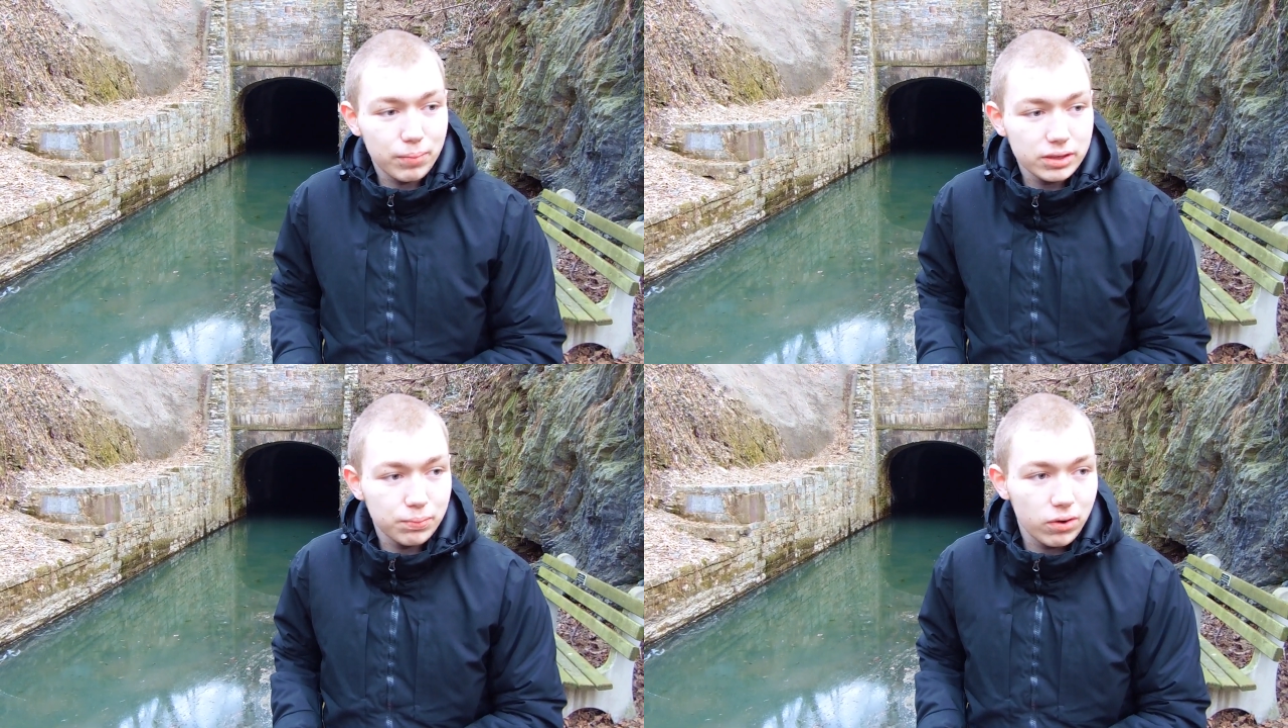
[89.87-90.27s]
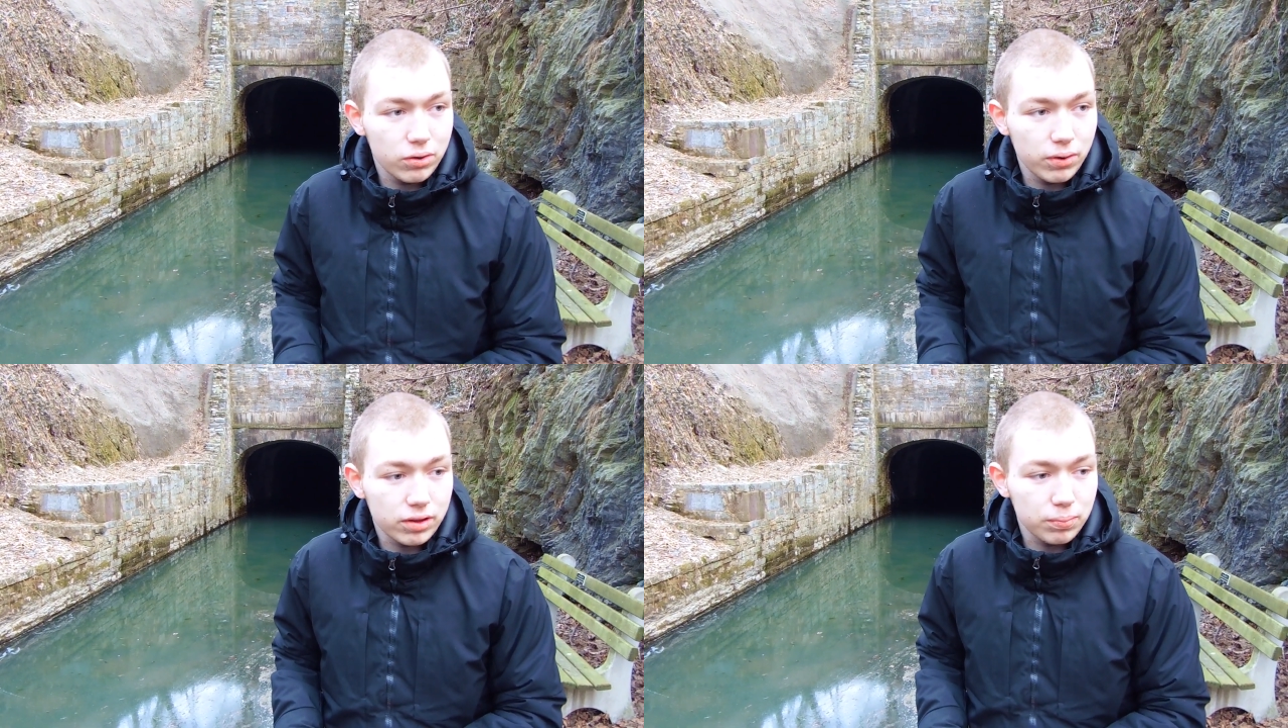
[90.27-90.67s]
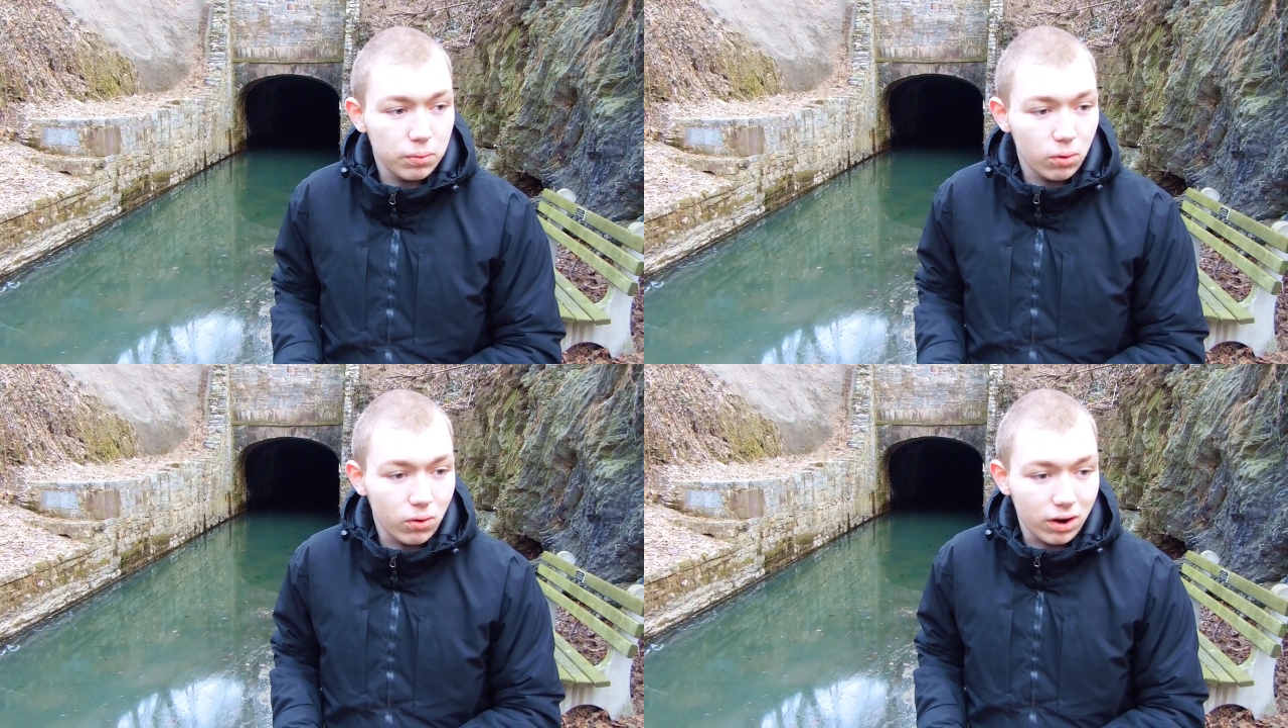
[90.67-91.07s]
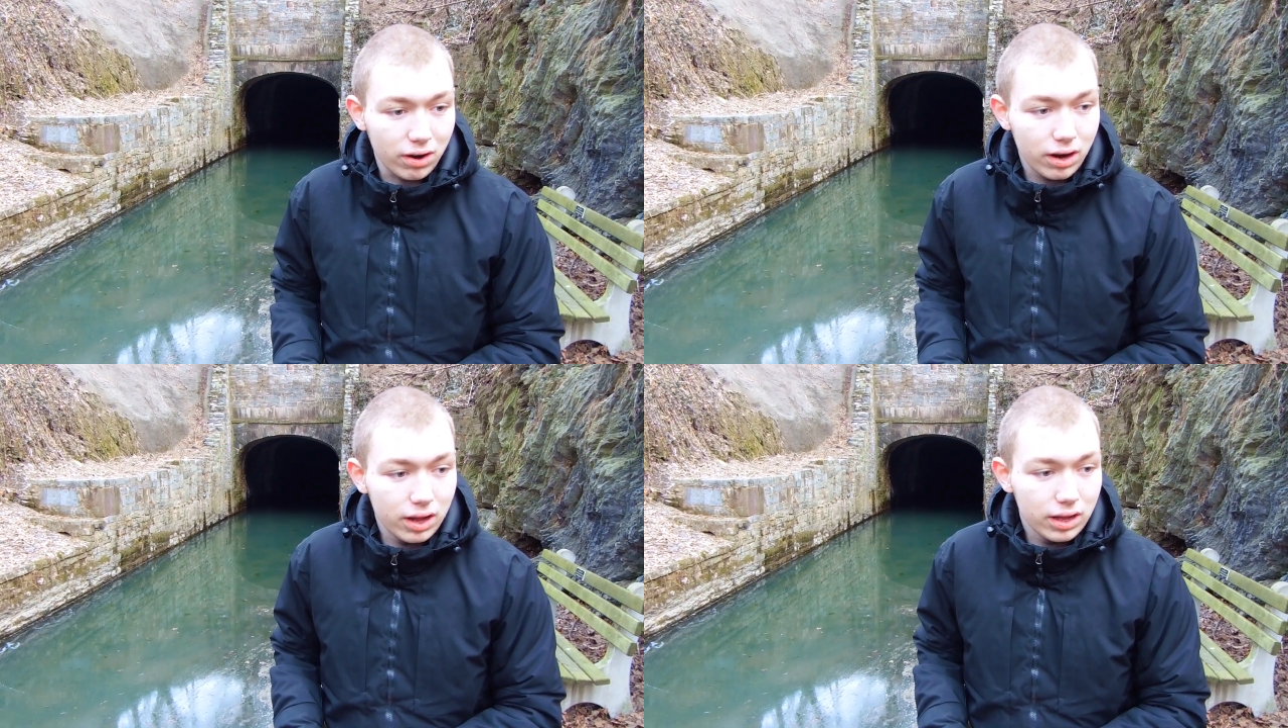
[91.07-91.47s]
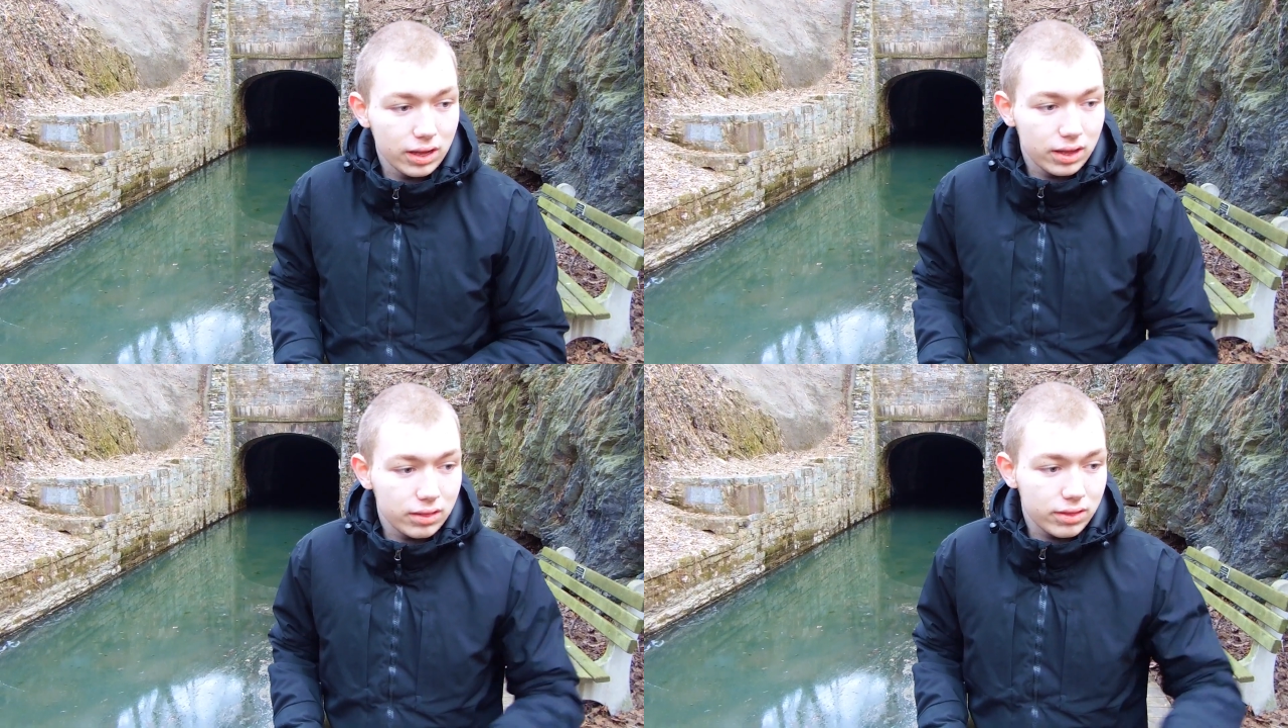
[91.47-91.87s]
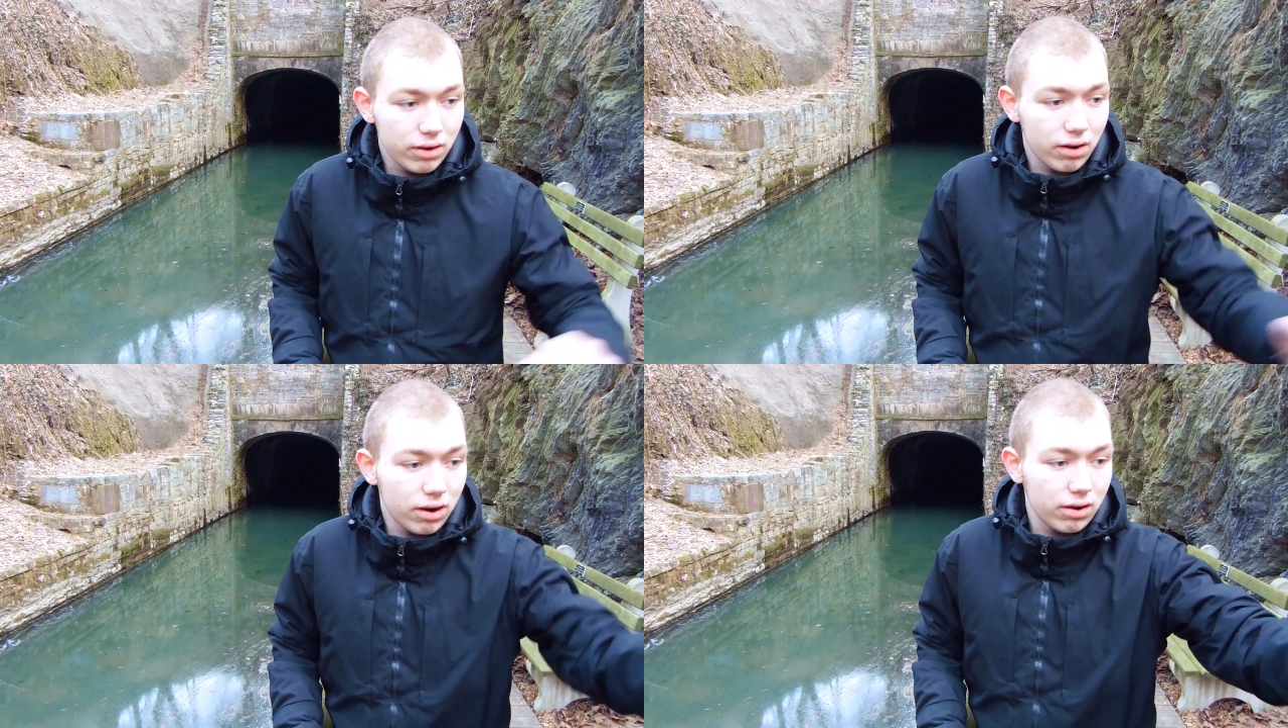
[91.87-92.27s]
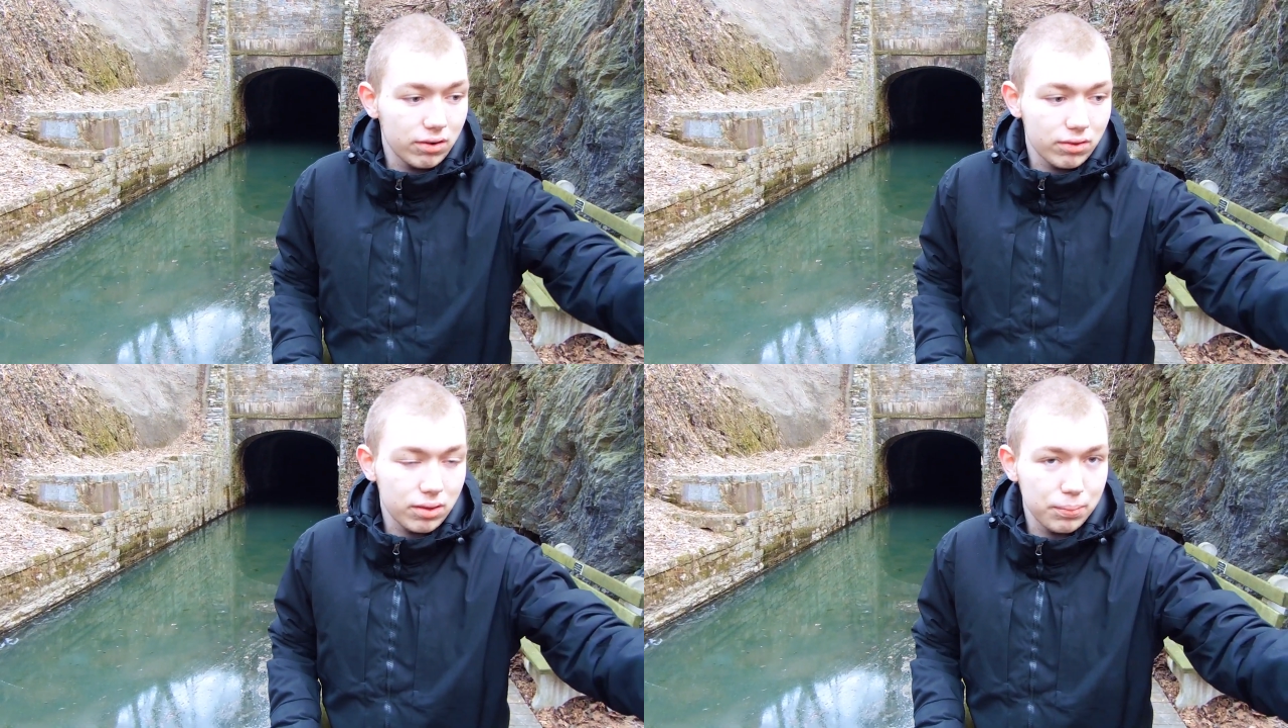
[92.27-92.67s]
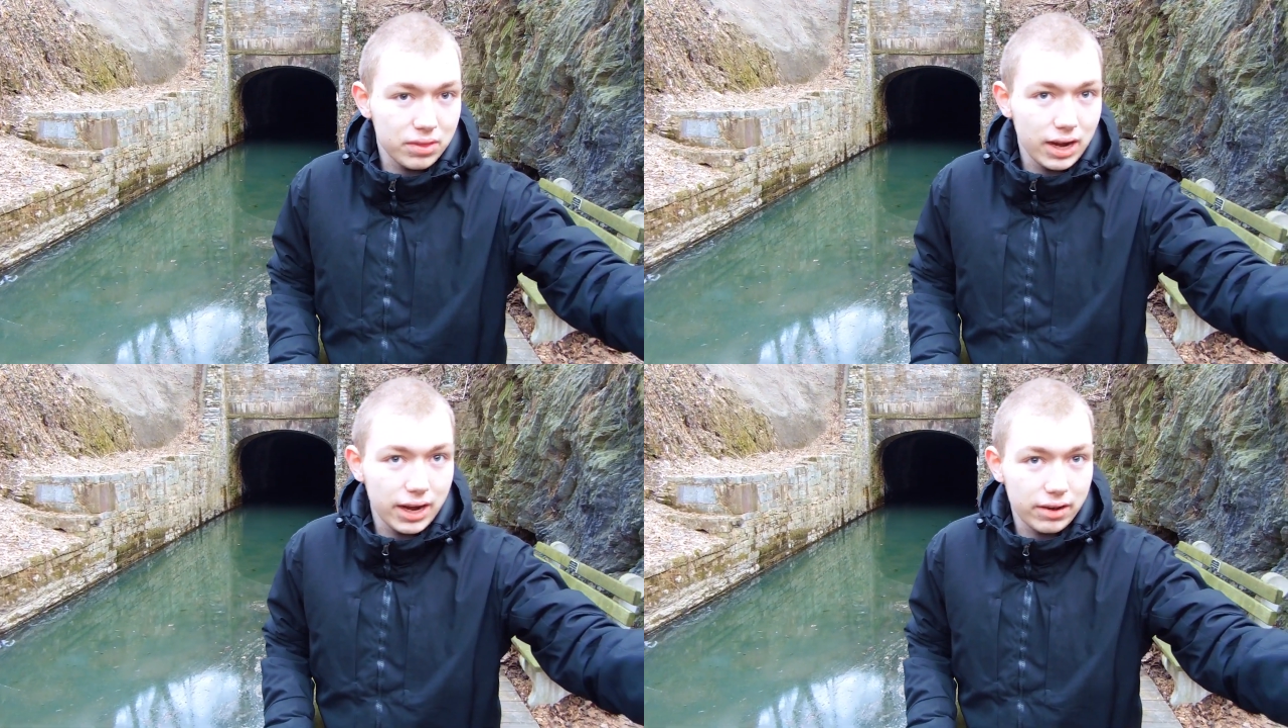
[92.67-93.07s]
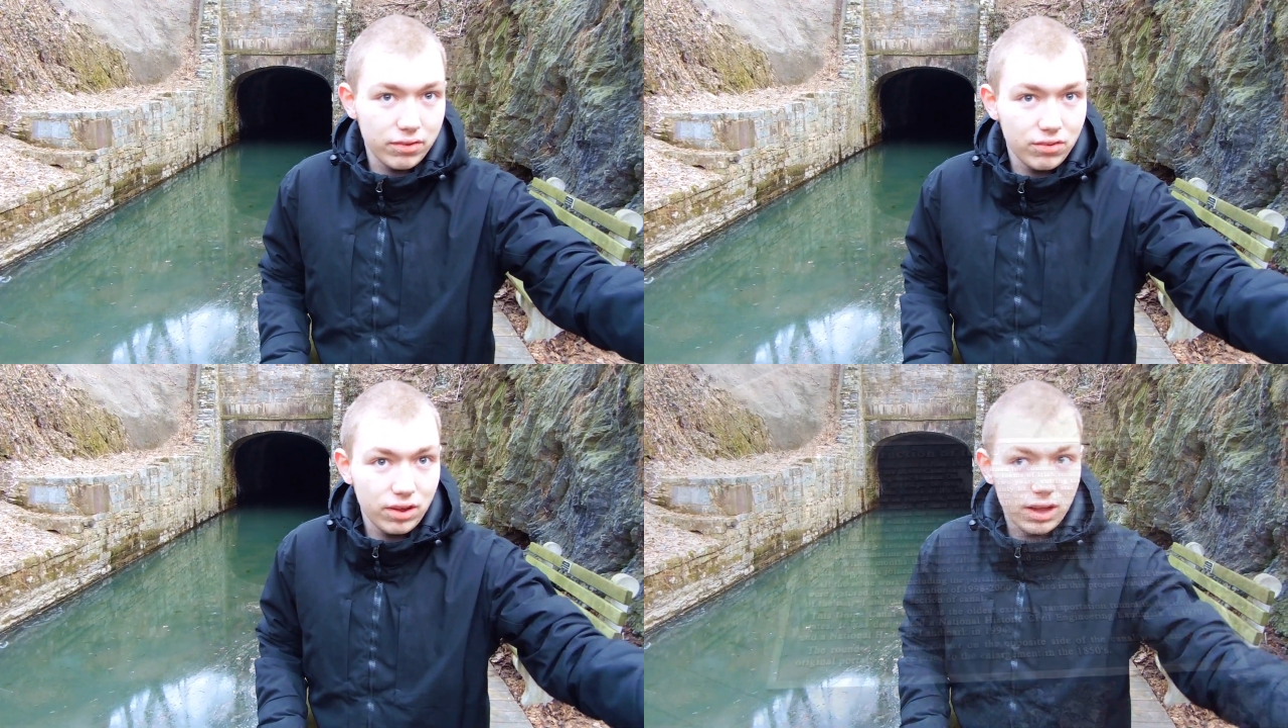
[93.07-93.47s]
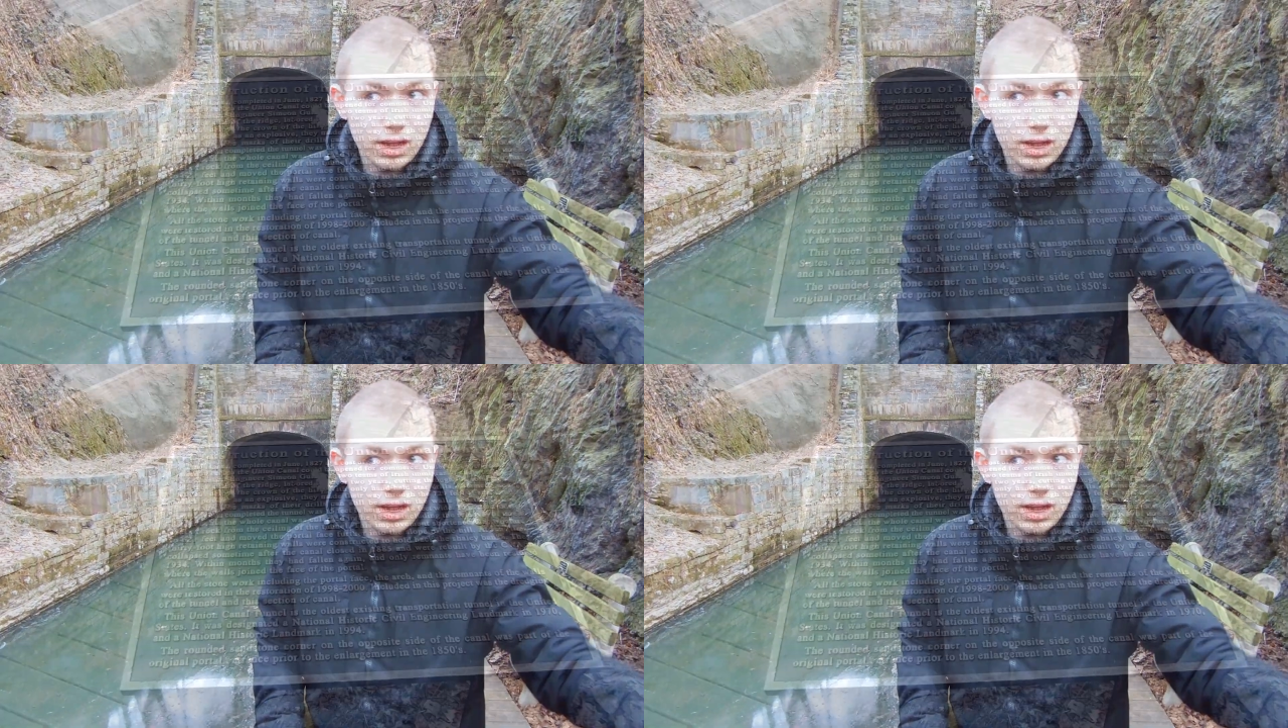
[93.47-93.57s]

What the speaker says: much more to explore. There are some signs.